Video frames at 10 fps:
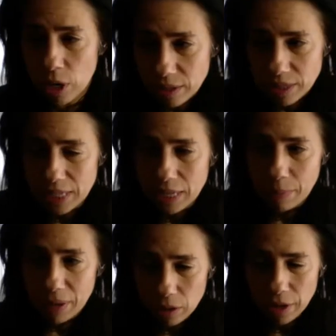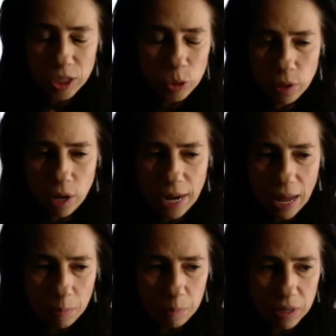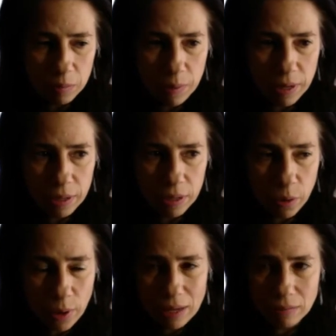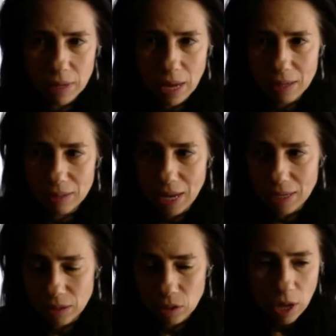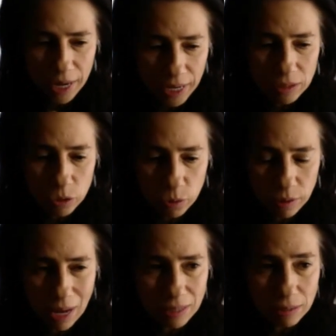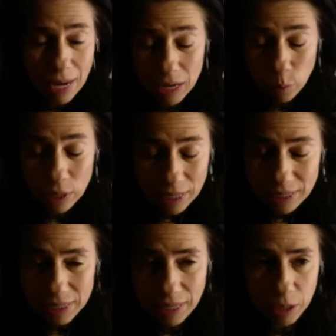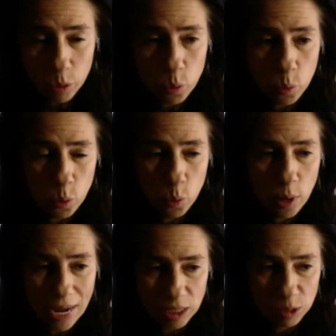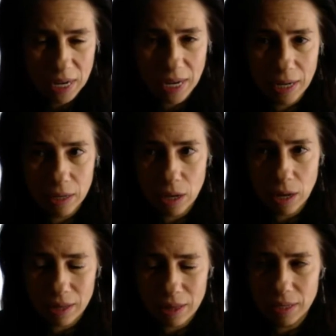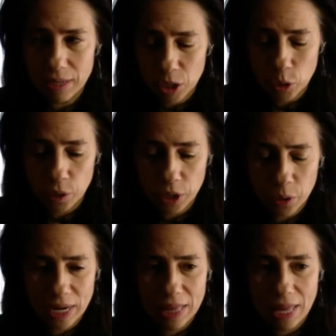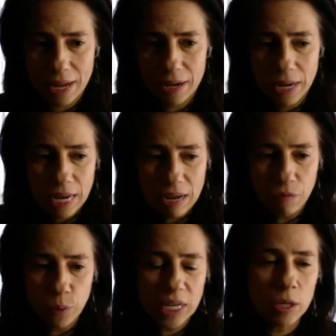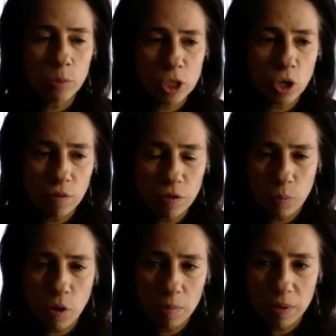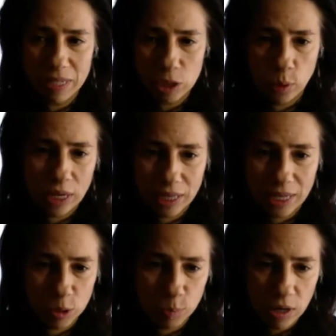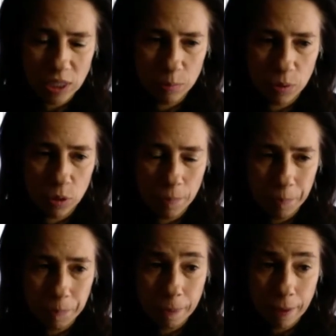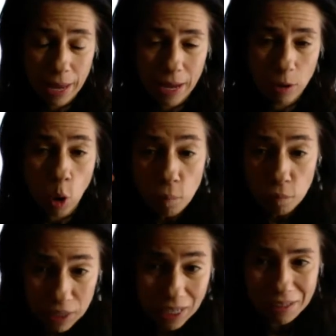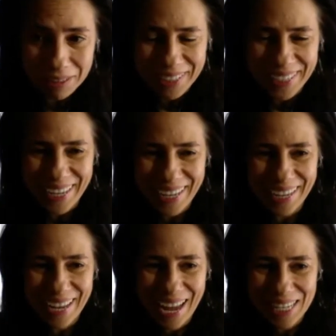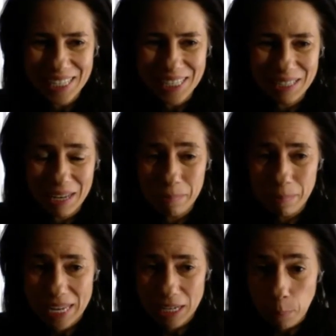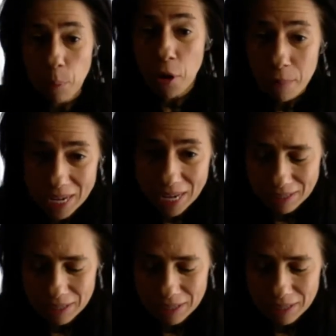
to say that my clients were not happy, but as a client or as anyone listening who has pain, I think that you would agree that if we can resolve the problem as quickly as possible, and hopefully as it make it permanent,